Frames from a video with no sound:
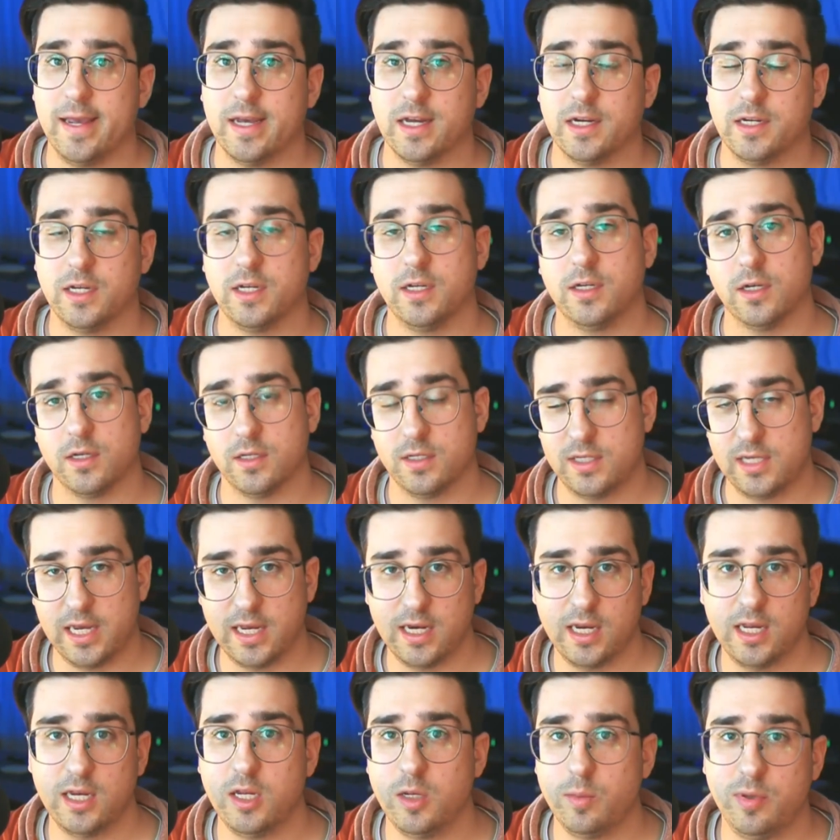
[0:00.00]
and it does
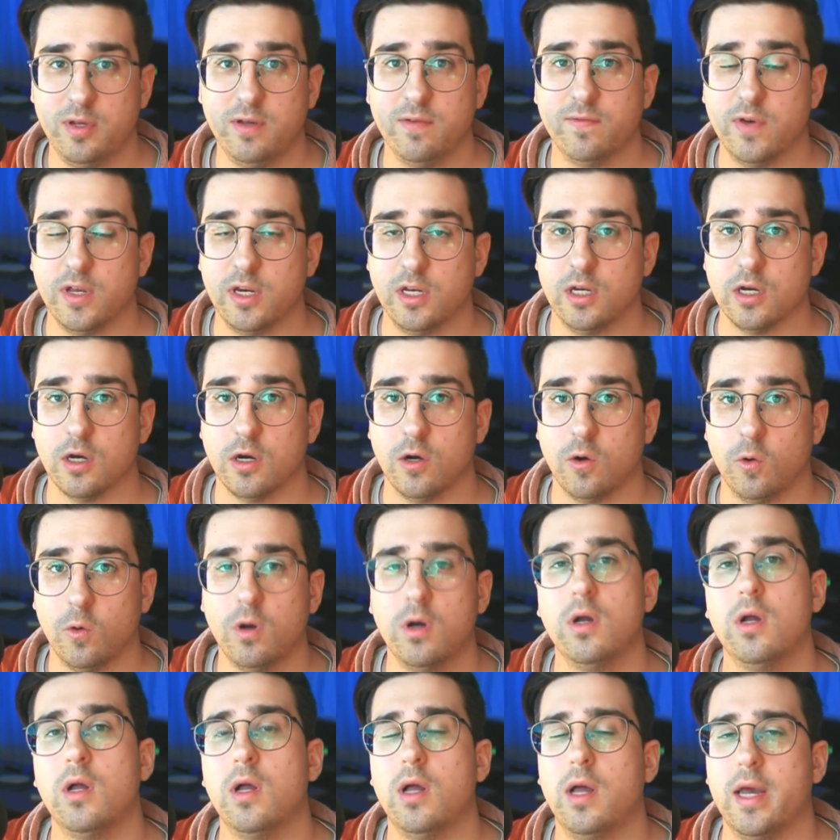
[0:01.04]
1080p
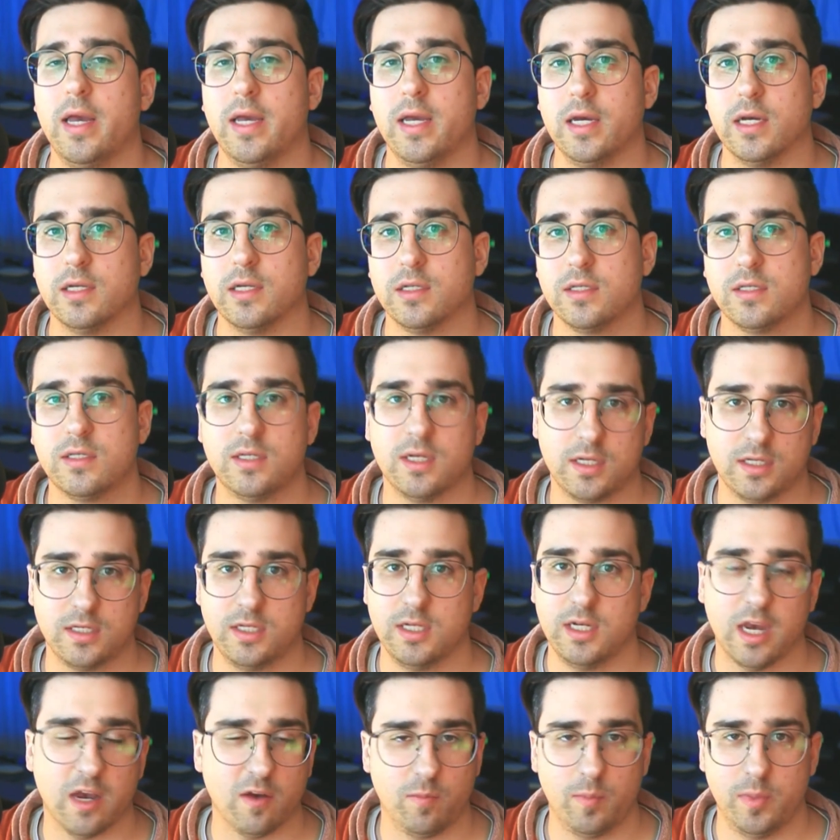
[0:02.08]
video and
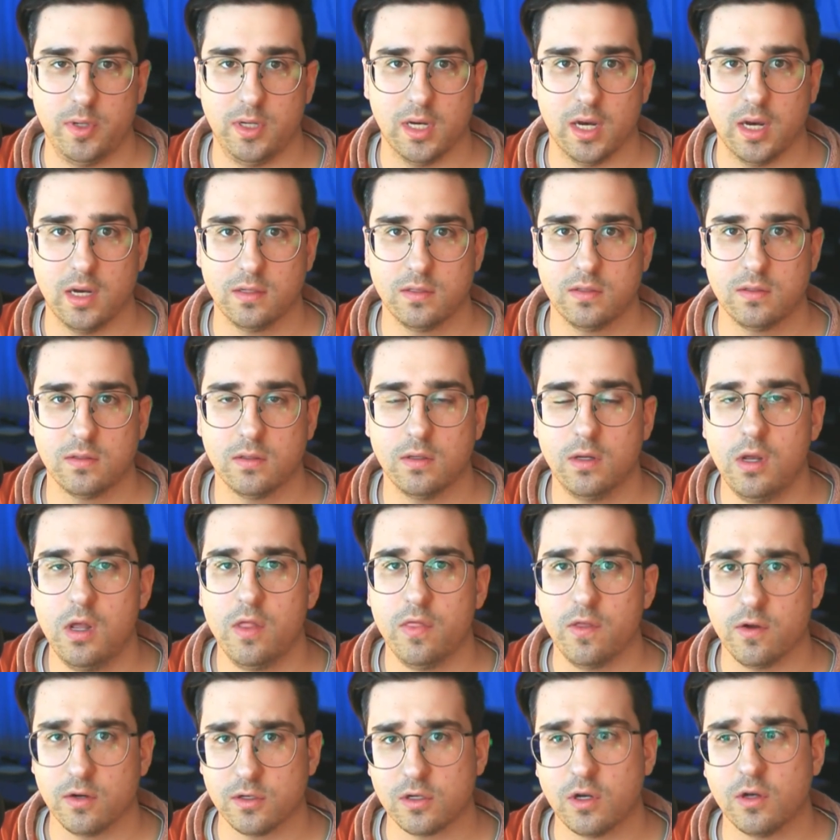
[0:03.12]
60 FPS.
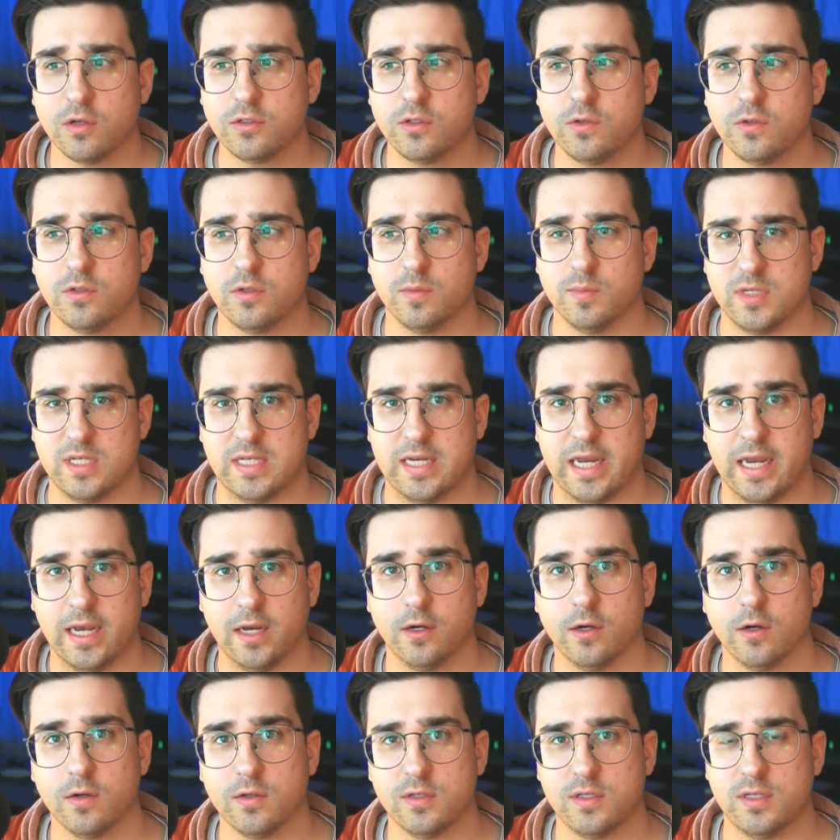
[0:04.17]
There's also some
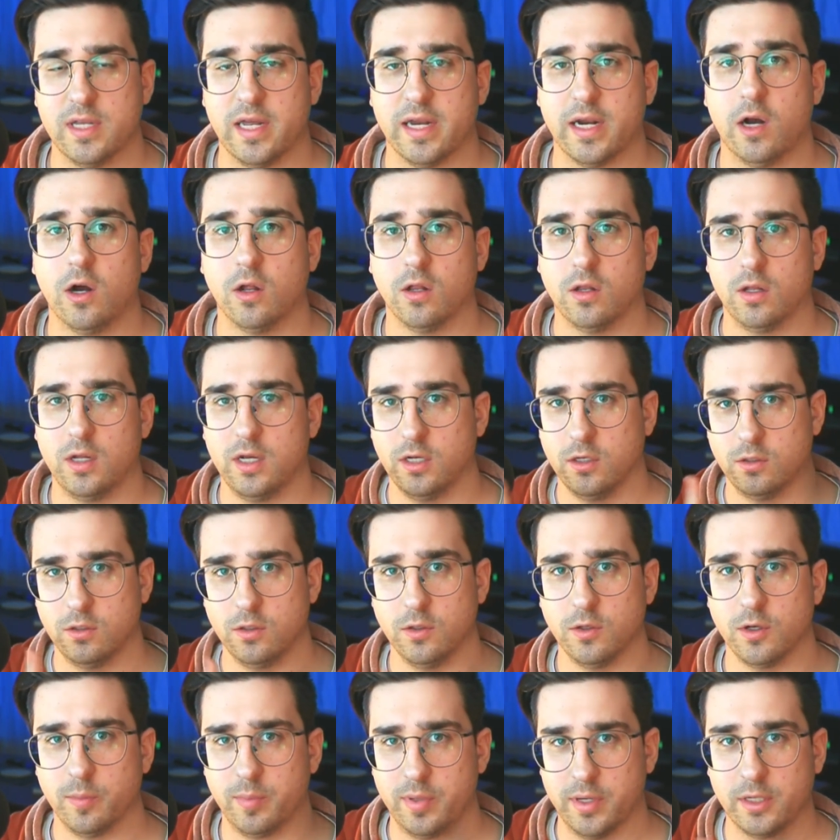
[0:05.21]
standards that I'll
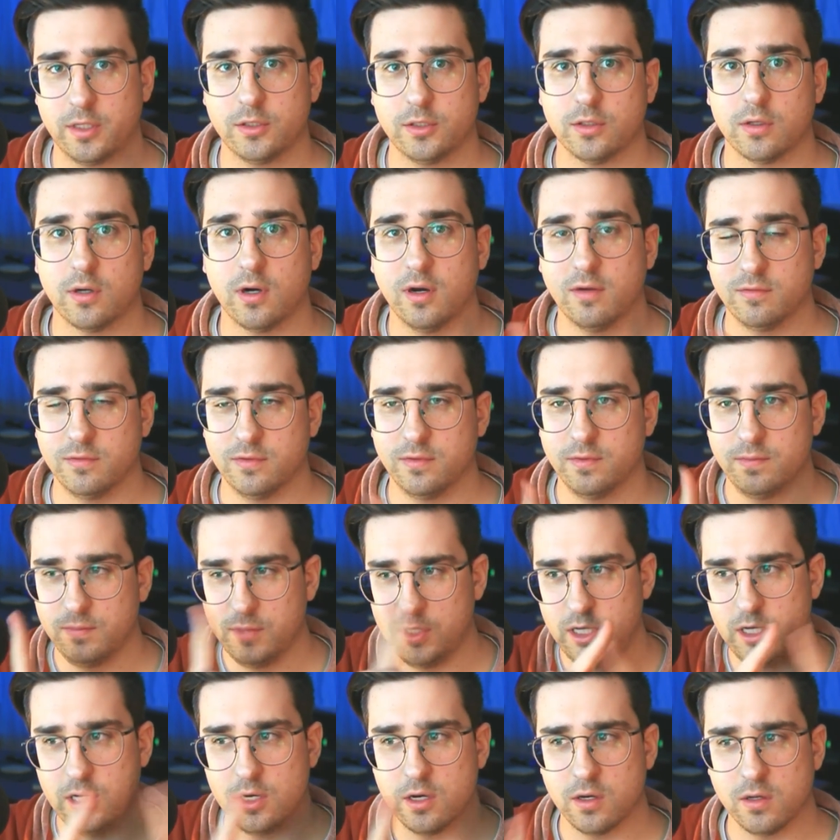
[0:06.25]
include a picture of
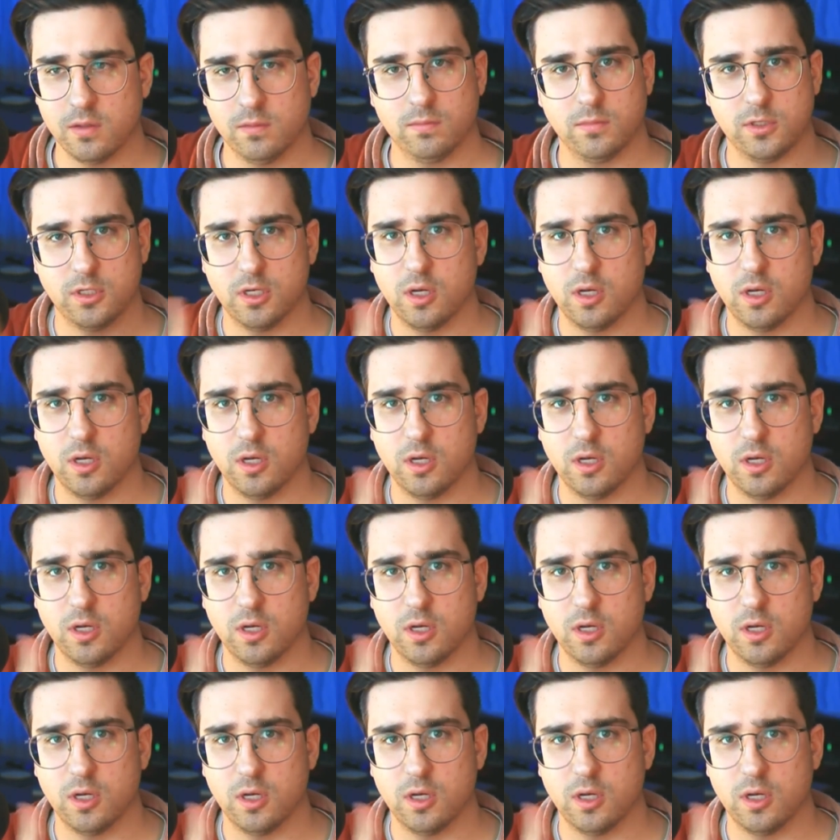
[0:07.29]
here